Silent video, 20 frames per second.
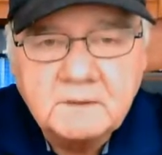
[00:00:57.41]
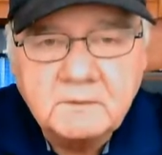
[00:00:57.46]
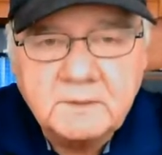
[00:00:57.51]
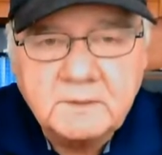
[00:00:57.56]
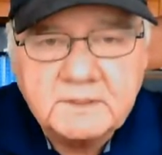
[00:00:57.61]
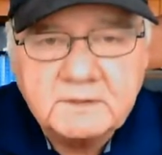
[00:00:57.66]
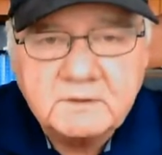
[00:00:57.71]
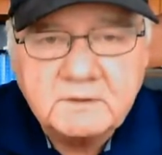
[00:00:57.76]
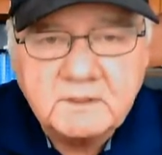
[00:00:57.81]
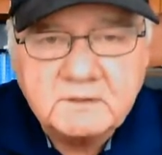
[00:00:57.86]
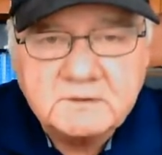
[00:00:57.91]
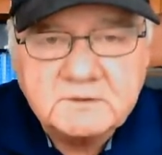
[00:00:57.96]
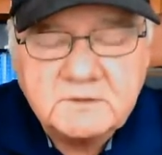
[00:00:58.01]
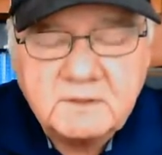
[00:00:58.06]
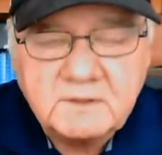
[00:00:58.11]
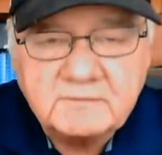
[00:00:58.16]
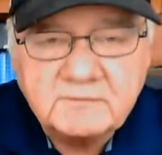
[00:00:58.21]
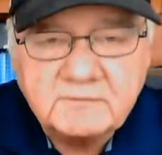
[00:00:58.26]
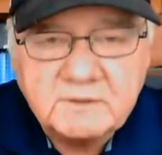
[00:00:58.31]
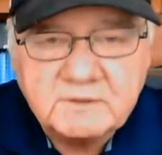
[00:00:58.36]
Quick Dog
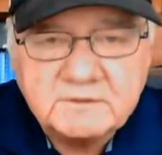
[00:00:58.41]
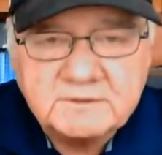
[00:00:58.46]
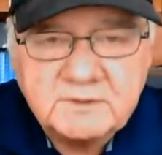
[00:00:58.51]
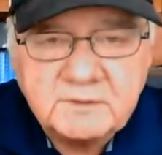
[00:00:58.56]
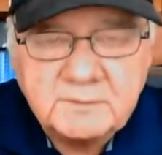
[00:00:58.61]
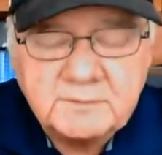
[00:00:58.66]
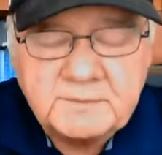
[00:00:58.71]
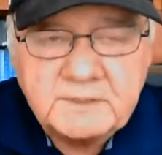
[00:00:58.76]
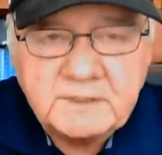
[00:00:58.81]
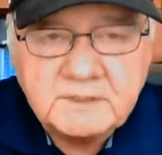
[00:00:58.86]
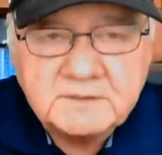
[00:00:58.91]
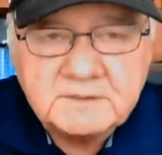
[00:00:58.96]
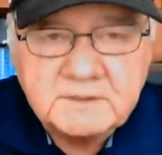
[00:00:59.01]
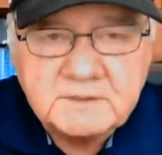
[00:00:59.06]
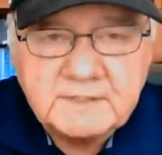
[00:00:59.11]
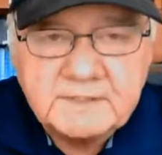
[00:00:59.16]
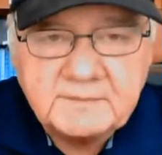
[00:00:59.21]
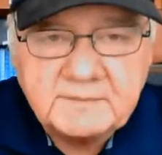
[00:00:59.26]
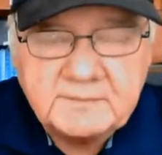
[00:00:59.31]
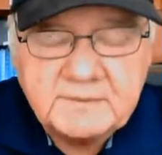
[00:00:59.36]
software has helped me
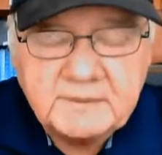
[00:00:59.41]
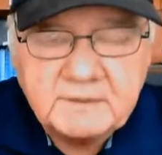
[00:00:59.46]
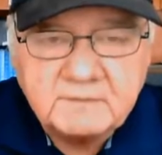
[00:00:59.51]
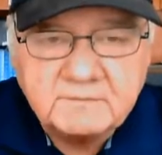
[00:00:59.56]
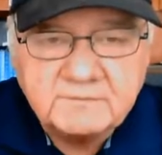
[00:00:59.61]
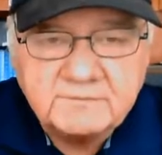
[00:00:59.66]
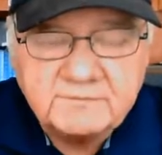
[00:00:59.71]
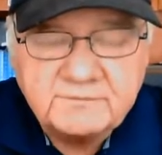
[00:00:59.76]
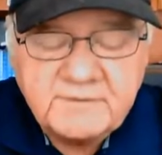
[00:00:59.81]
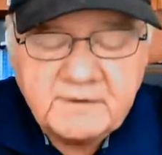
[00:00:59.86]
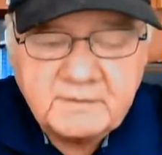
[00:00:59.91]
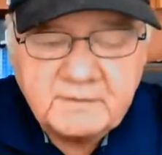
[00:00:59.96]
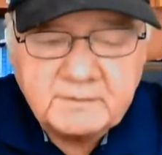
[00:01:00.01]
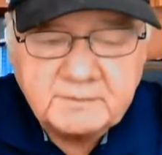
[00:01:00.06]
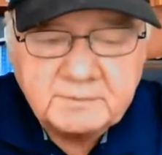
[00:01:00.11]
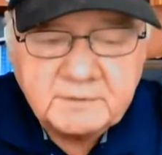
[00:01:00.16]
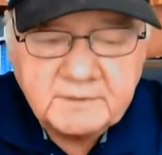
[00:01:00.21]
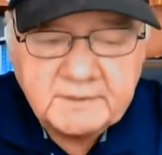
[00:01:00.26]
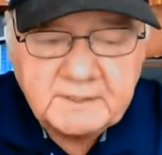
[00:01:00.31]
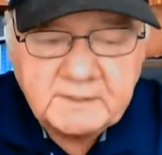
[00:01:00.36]
isolate a pair of
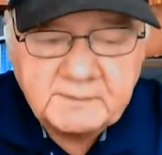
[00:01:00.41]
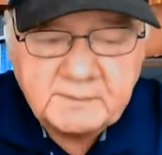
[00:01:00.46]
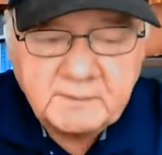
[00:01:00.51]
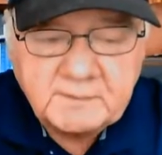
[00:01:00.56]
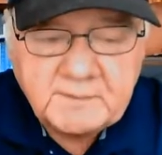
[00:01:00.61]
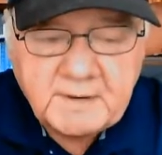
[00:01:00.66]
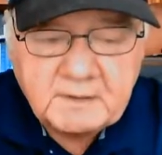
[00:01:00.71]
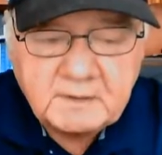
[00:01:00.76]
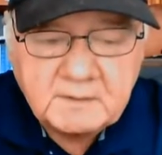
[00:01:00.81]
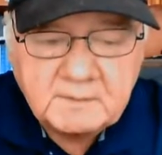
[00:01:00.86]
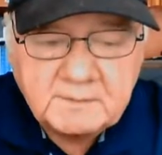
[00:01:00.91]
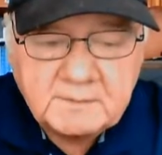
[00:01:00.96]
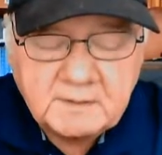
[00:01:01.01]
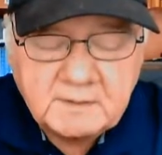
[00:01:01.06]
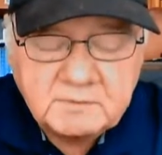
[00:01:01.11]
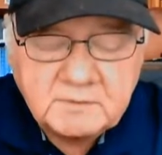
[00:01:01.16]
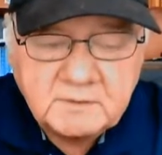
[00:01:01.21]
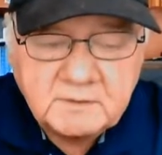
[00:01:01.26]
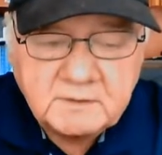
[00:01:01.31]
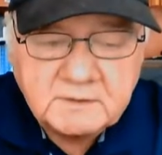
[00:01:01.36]
very playable power
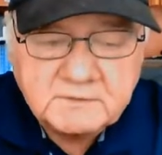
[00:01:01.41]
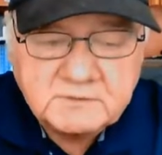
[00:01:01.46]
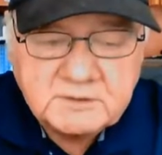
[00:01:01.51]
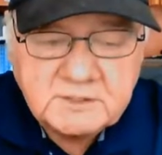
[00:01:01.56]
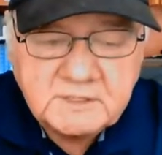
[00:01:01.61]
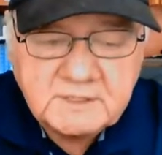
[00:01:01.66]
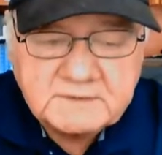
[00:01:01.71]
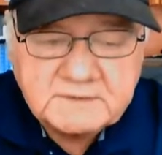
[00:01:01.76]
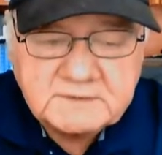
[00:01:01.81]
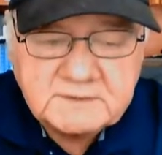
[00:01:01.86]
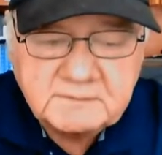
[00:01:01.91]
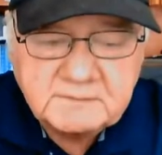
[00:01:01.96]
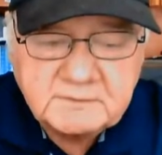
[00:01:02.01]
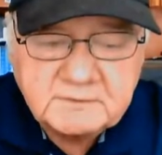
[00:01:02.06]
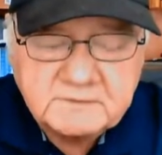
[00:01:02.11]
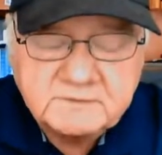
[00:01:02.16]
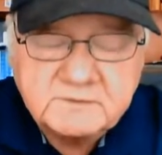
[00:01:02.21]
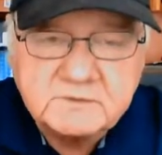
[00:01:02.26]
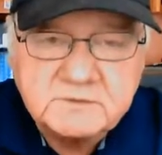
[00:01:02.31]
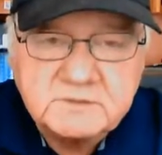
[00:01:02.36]
pup long shots. I'm
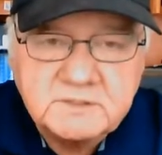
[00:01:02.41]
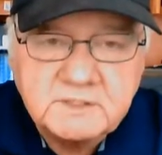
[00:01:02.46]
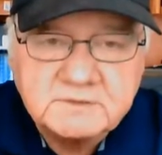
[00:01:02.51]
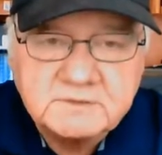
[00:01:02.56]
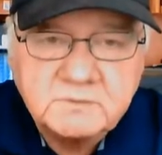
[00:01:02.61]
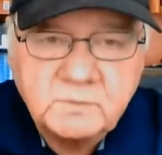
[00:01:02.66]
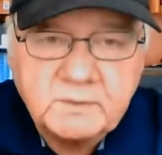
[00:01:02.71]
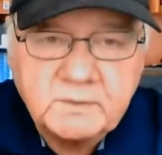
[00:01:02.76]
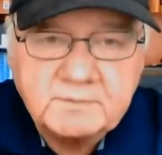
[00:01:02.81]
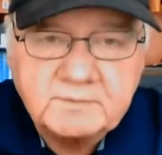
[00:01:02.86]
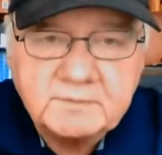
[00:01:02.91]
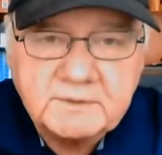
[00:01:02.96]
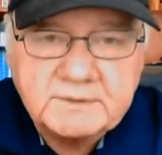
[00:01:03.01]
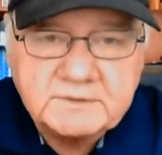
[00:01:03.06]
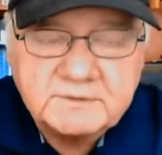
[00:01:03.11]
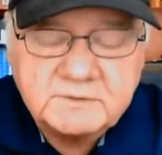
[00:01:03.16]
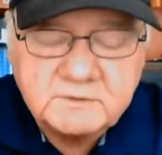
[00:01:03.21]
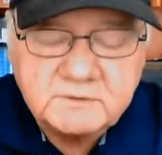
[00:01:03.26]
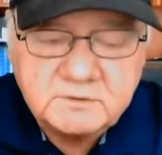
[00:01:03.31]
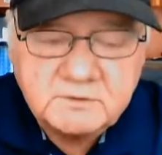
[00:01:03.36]
going to suggest win,
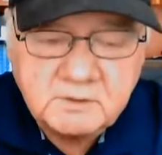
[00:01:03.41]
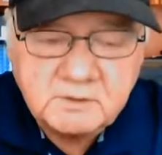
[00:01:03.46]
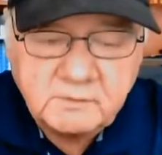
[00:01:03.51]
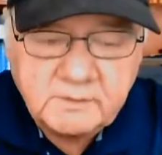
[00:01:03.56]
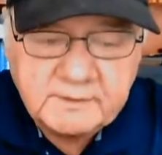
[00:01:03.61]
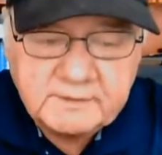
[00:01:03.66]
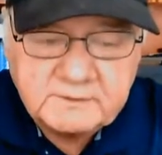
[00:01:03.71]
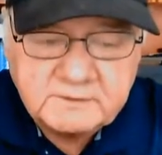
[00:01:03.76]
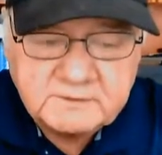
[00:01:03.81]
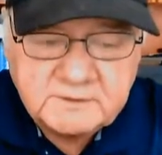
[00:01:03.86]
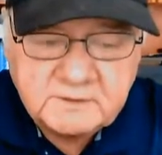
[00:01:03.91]
place, and show wagers